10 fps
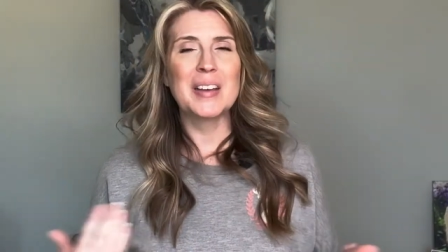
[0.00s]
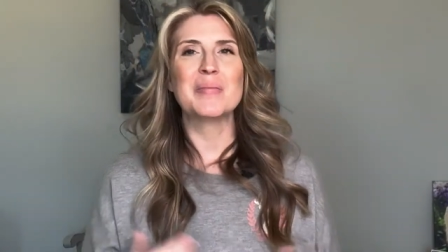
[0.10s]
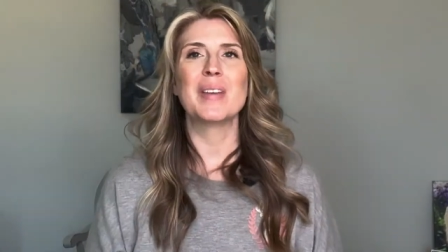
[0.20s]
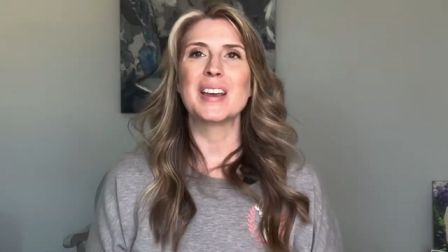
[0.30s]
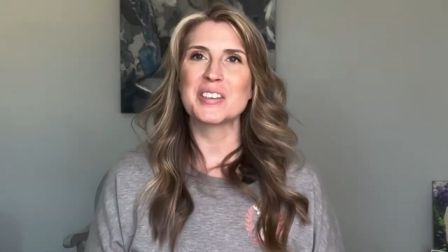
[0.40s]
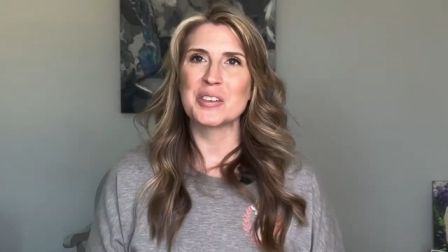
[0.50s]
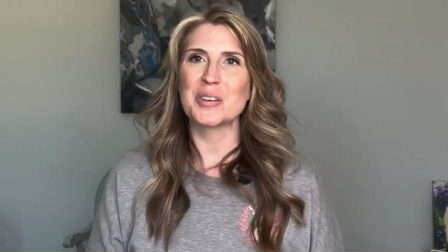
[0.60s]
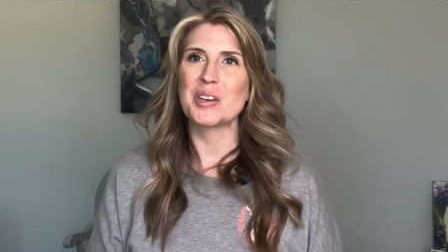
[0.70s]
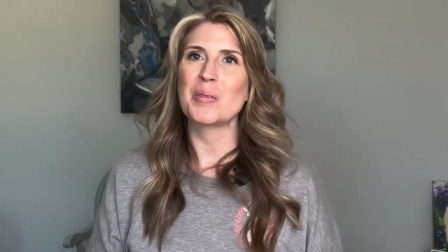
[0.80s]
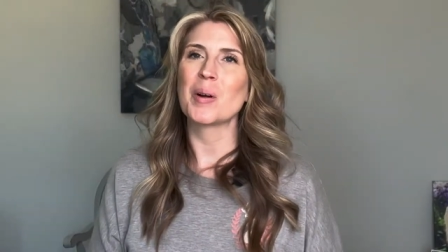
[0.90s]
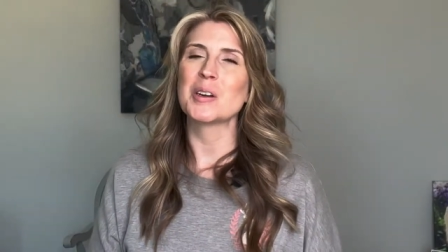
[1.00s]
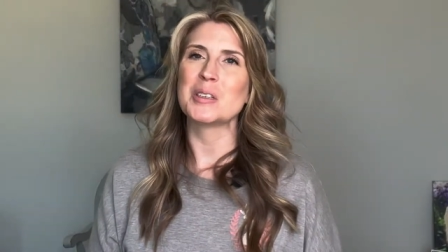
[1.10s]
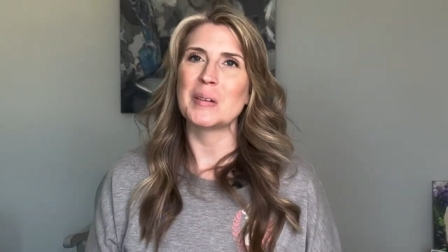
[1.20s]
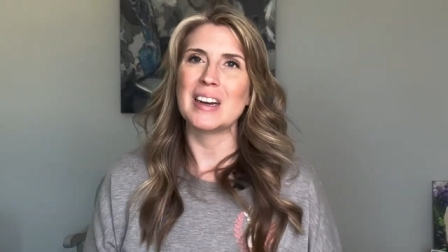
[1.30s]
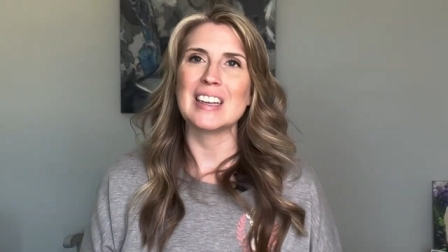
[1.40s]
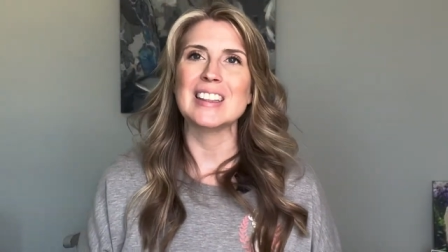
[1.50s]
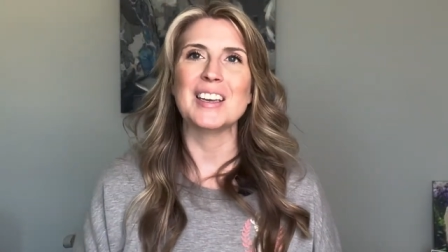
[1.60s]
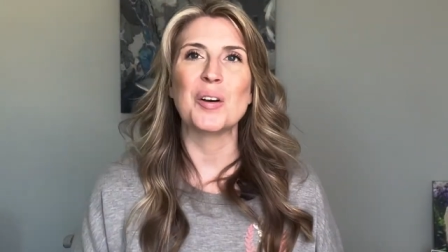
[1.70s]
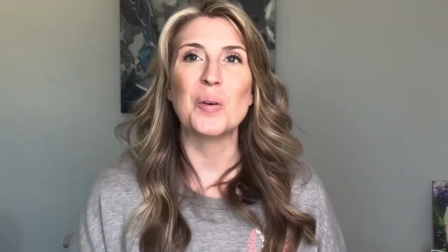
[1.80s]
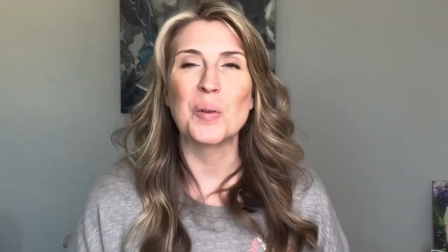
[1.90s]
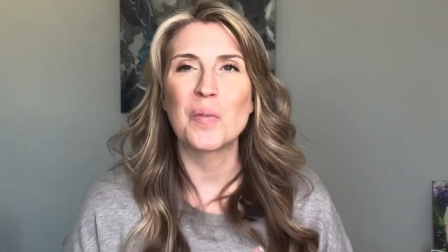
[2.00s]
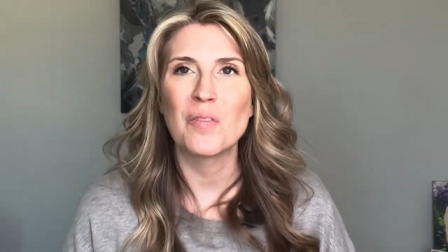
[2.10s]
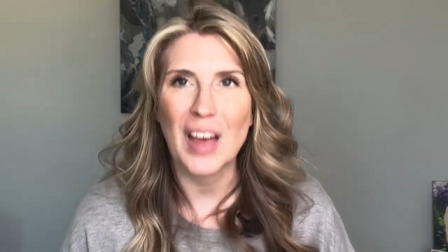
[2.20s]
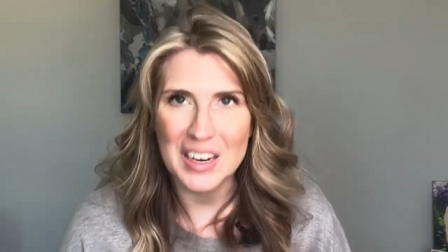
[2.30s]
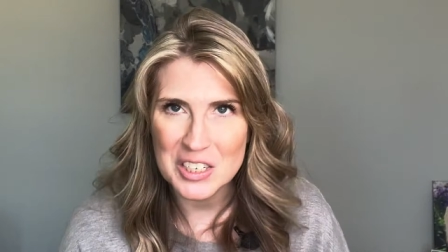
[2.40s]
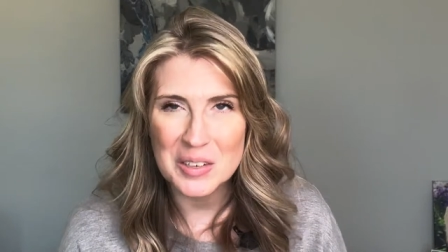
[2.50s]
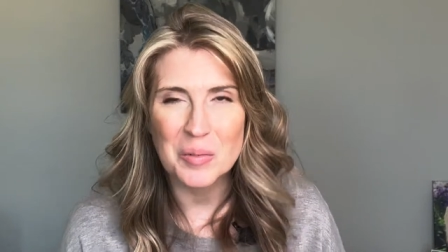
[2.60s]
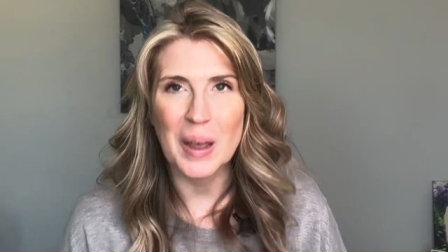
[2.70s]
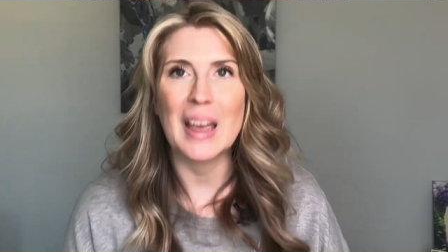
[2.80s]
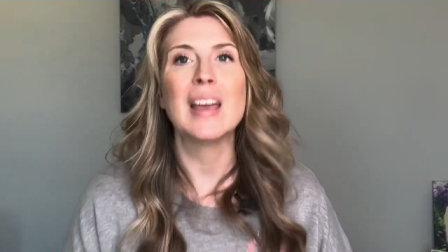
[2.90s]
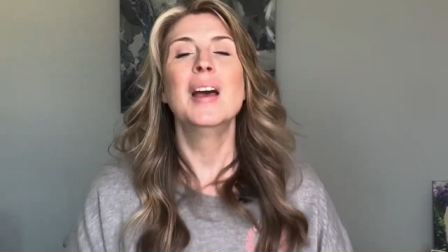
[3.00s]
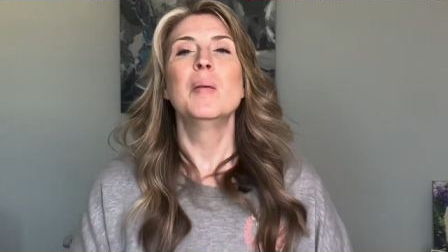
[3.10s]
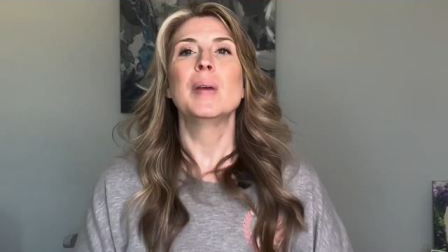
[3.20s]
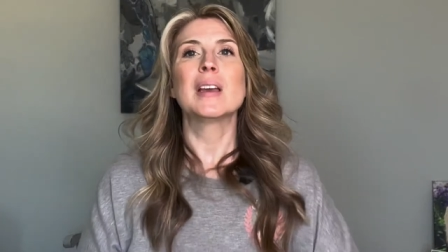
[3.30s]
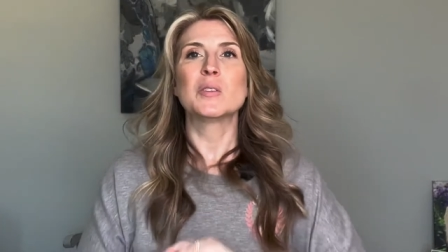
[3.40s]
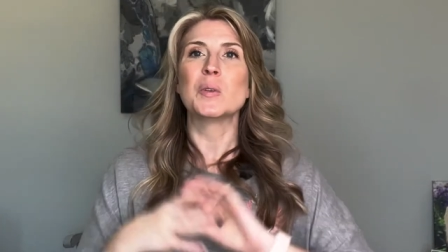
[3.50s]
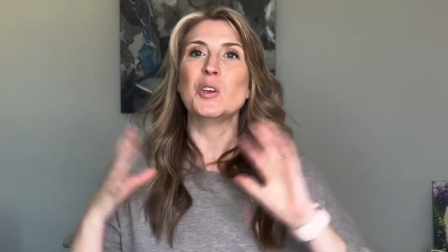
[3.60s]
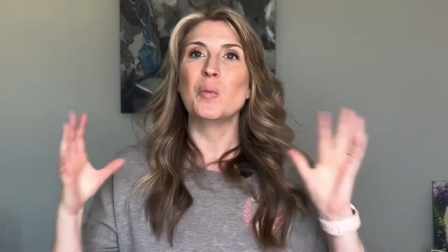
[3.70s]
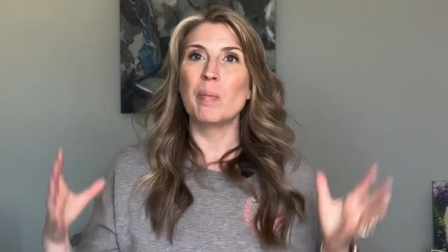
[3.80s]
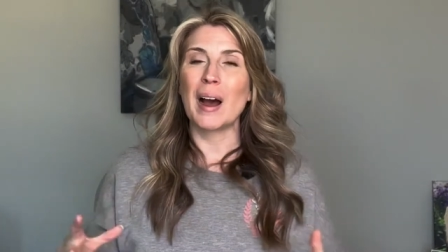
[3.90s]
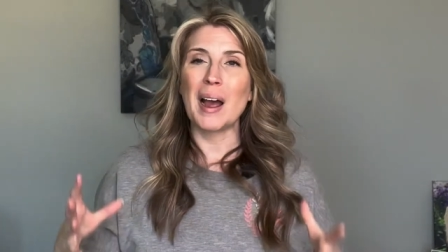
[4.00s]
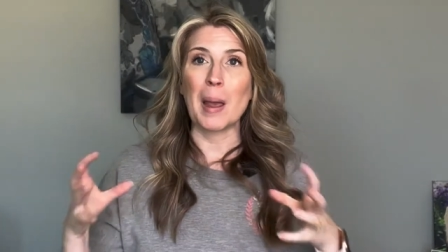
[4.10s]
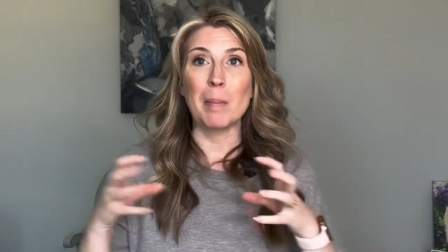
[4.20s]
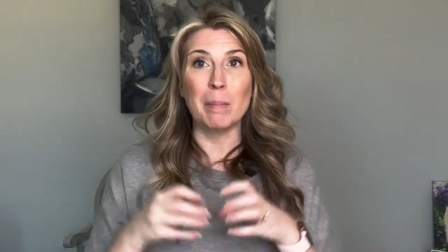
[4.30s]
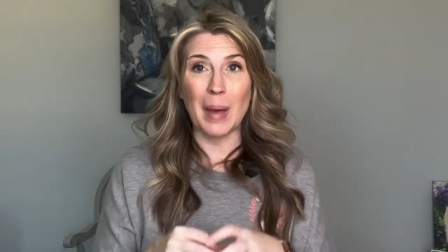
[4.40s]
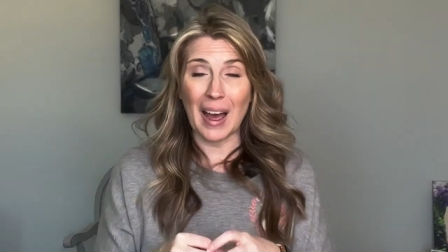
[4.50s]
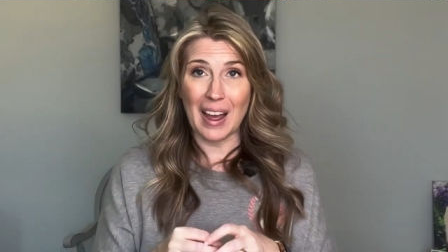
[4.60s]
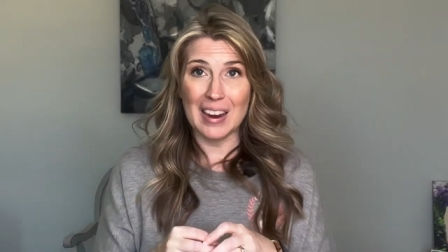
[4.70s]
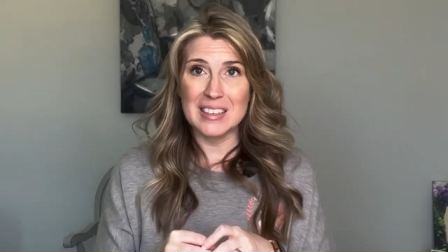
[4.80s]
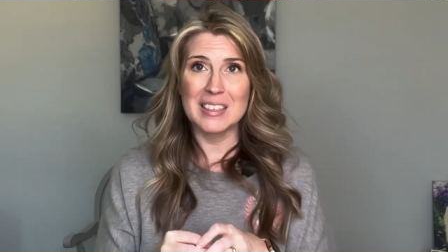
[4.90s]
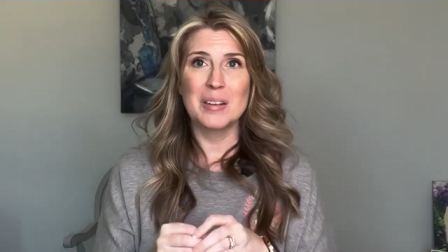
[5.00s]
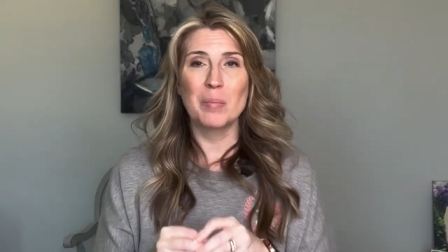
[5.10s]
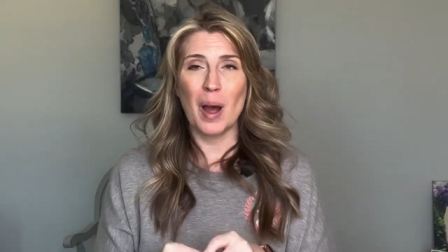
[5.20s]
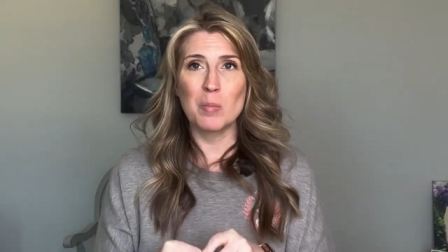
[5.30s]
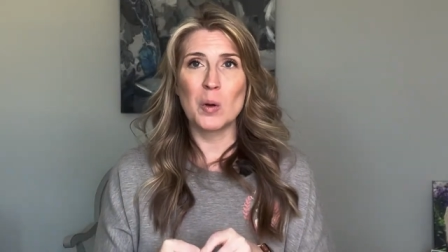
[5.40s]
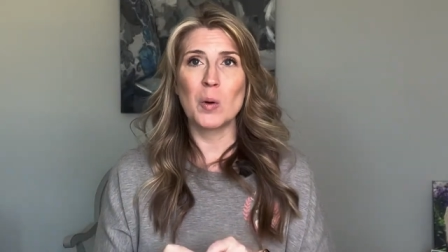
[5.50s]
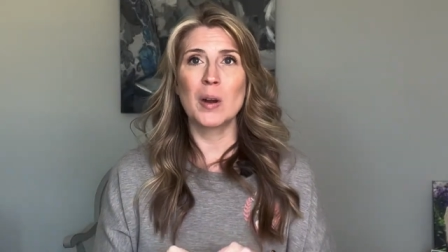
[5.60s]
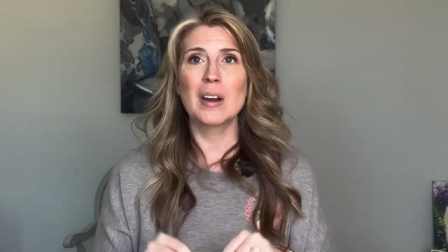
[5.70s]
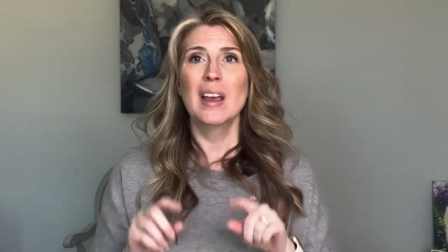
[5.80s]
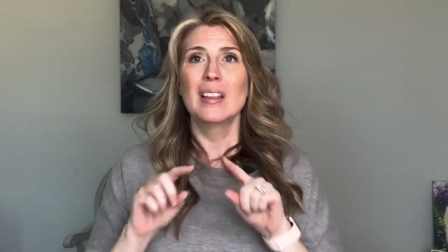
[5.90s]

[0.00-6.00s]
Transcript: make sure you are doing it the old fashioned way because when you buy bagged popcorn,